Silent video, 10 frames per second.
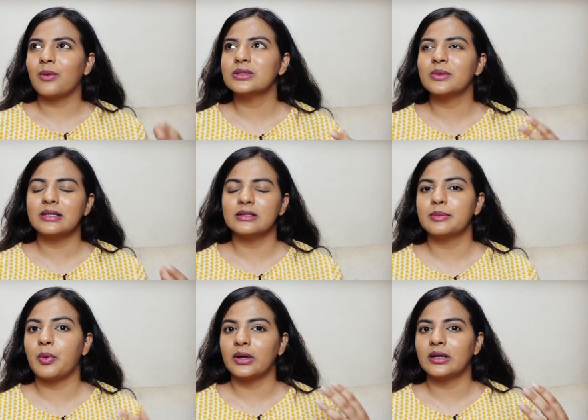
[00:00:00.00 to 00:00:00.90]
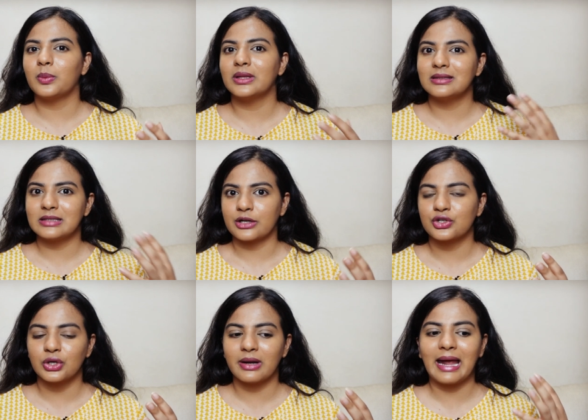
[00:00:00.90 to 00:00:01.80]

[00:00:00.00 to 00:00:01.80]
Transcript: was quite disappointed with the texture,